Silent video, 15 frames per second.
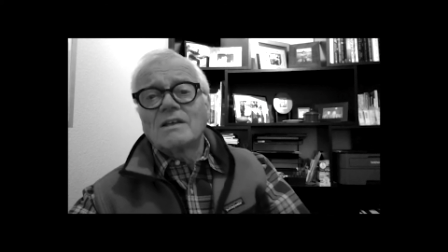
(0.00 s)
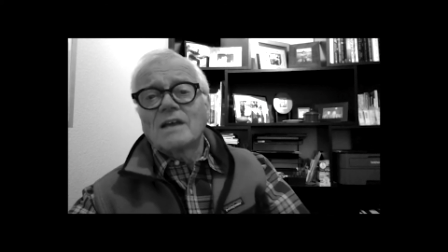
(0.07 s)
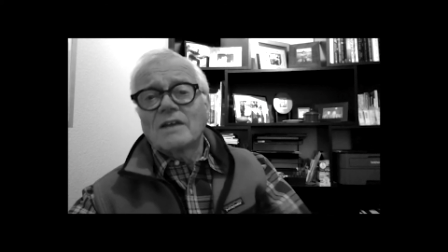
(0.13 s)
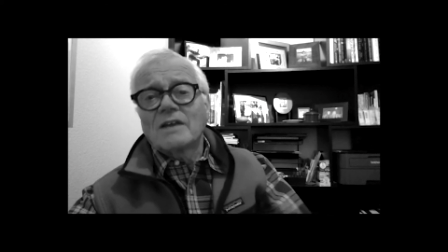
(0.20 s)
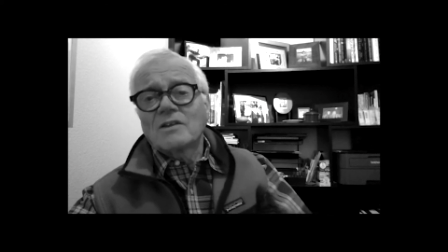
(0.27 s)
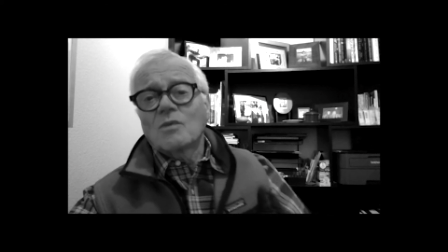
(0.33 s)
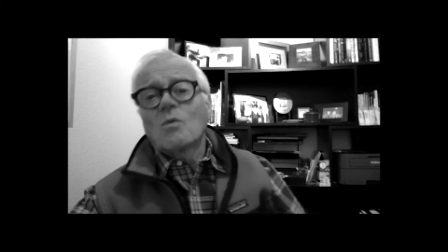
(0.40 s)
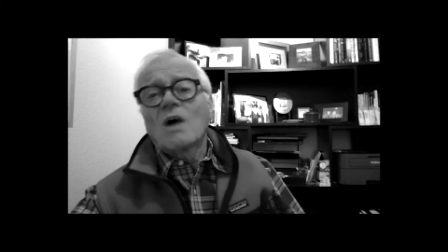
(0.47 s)

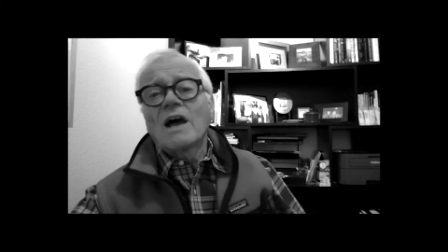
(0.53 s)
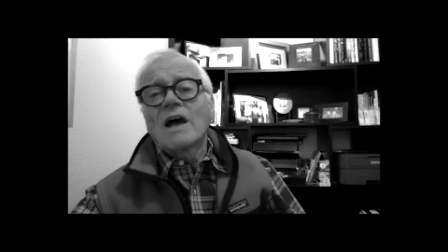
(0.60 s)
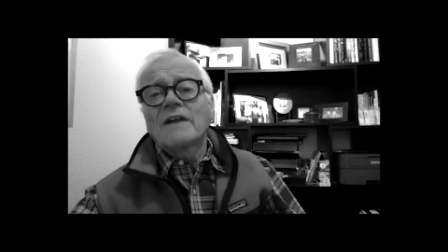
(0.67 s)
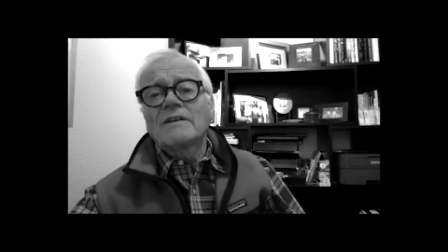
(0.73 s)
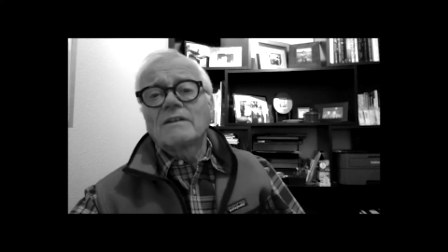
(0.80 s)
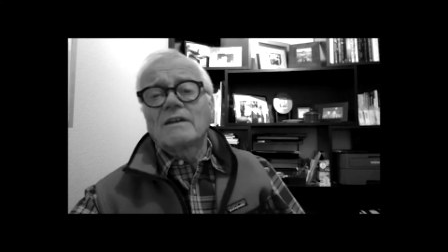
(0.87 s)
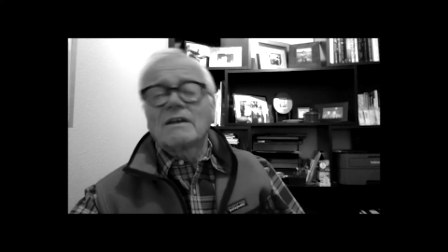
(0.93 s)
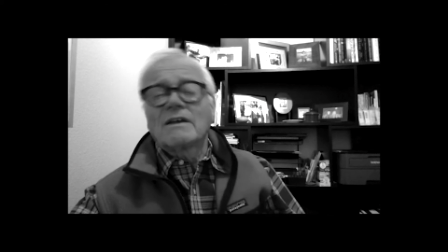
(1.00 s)
and the
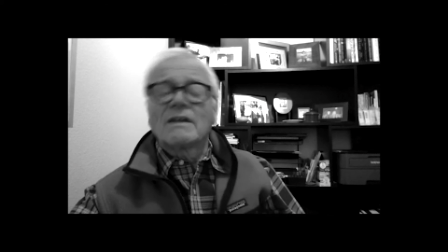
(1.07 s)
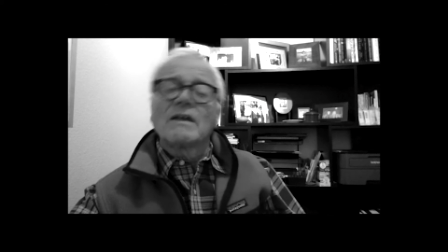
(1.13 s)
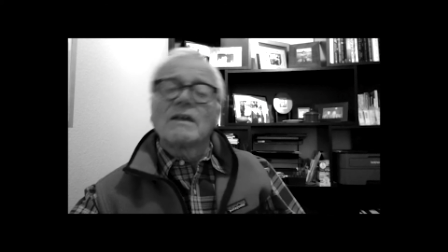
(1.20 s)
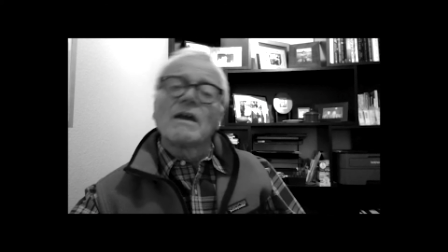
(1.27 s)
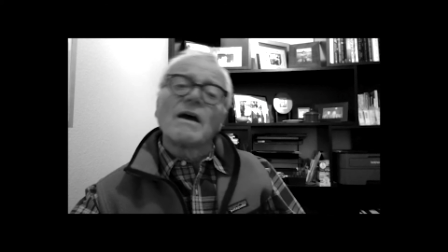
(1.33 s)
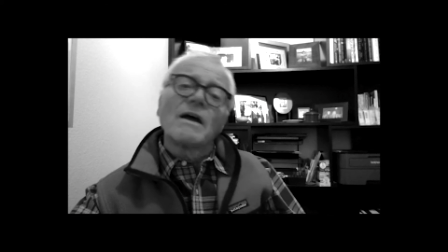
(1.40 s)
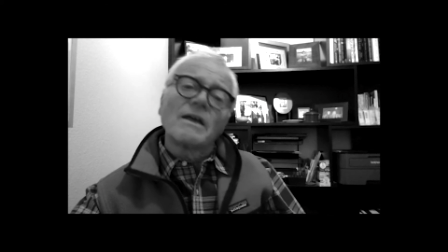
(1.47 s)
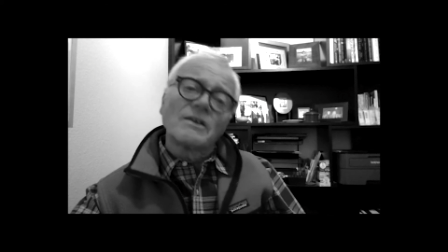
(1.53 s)
white
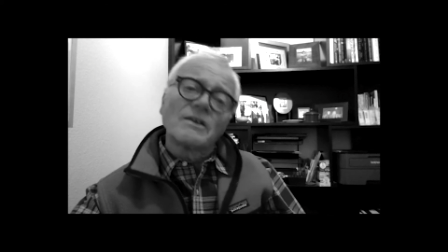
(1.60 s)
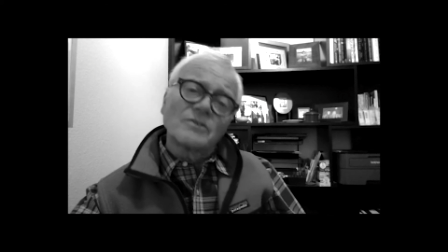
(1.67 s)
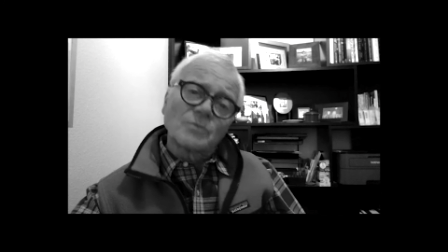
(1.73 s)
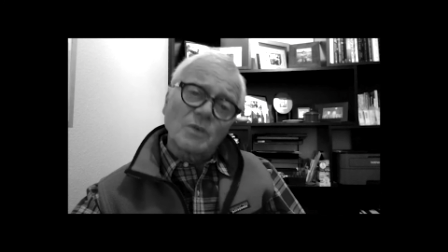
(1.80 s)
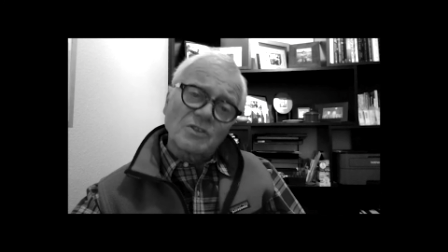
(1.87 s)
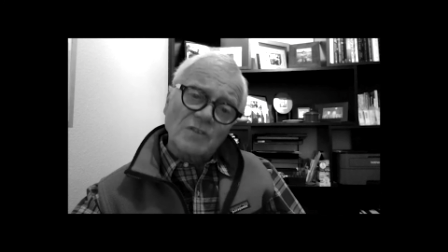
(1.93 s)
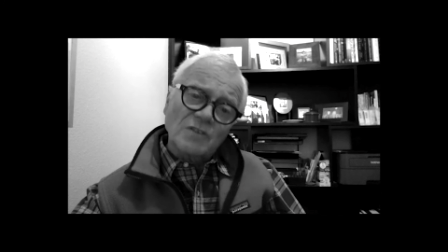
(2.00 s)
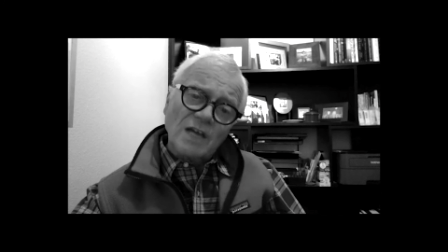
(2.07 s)
is
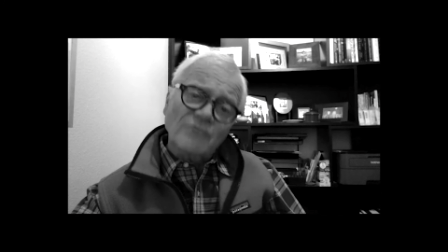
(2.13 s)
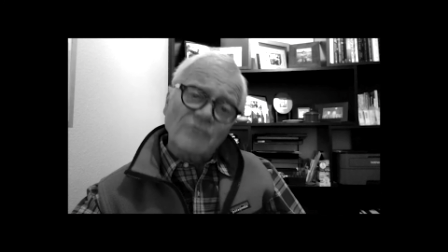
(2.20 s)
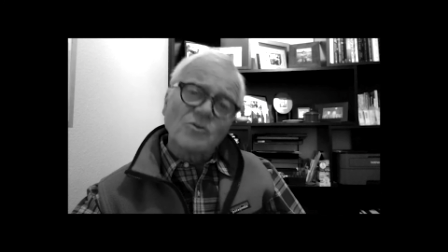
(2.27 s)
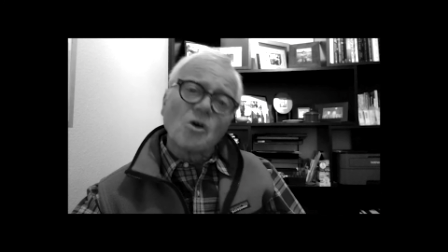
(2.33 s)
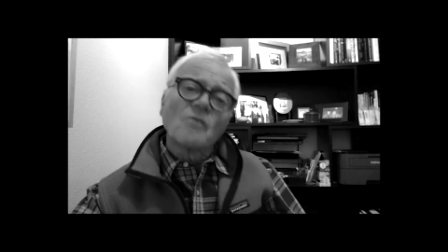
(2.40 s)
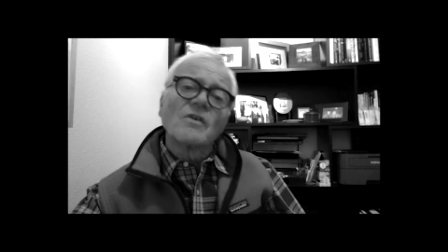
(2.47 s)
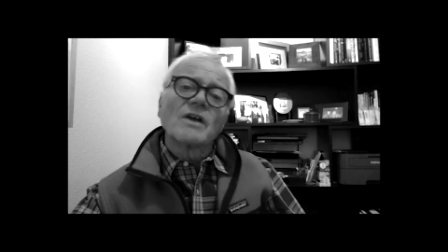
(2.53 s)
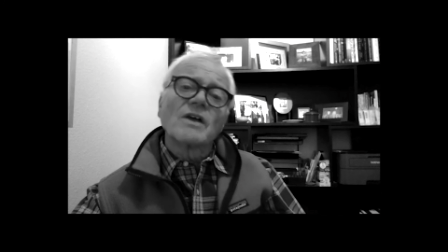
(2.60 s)
what's left
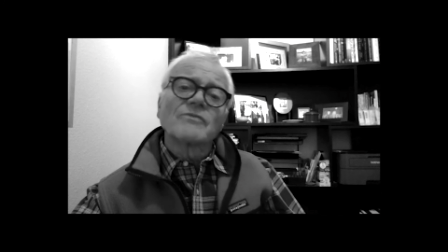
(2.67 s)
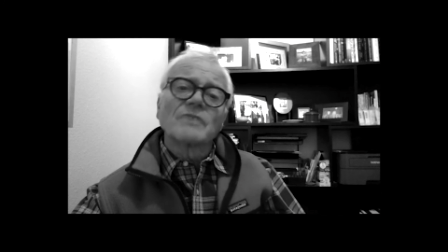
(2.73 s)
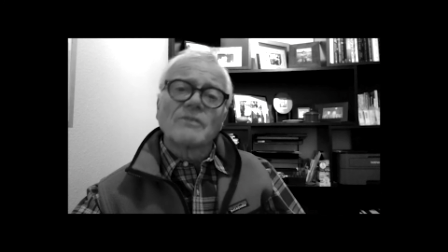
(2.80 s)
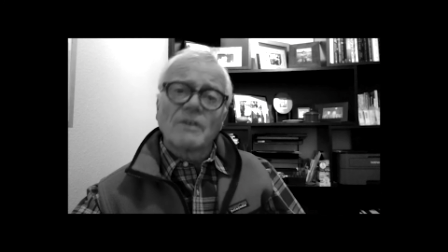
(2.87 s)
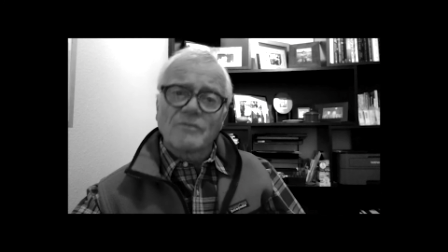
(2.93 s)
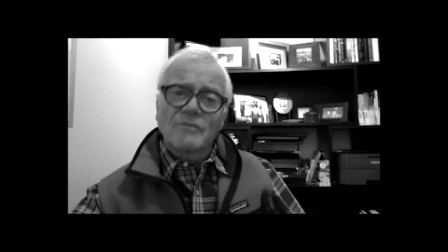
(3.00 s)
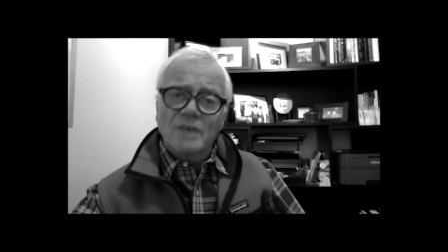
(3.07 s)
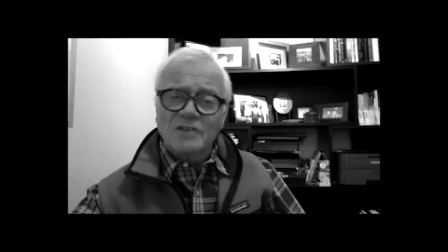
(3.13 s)
over after
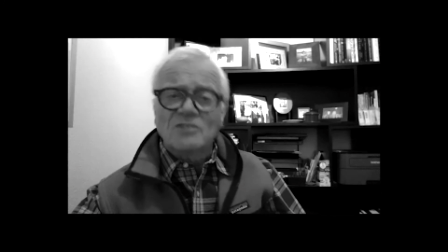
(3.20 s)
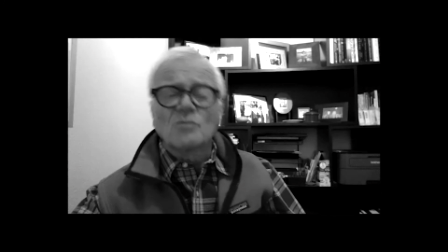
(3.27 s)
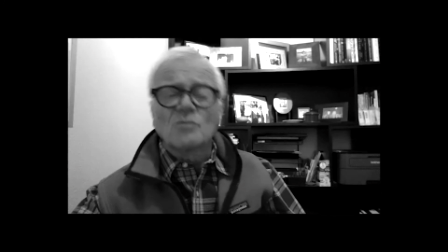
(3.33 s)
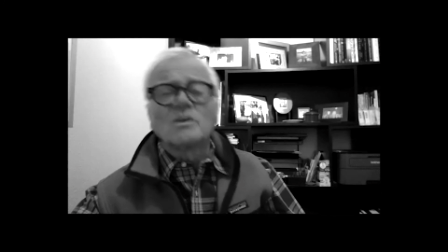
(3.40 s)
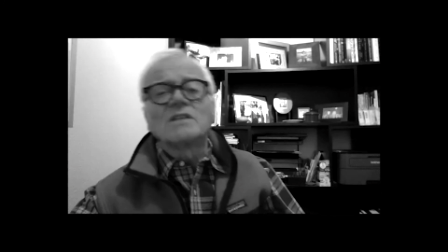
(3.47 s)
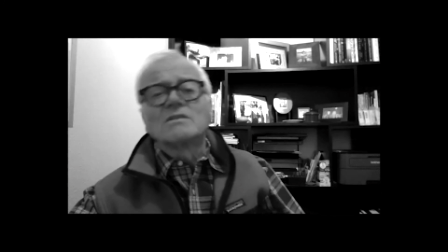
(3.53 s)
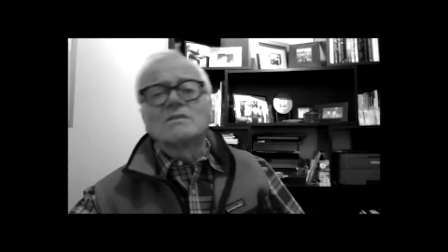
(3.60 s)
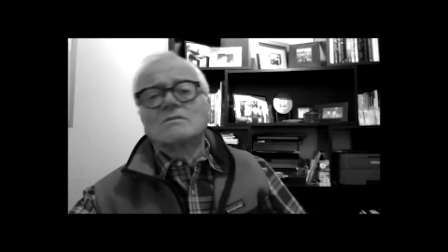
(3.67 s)
they've cut the wheat.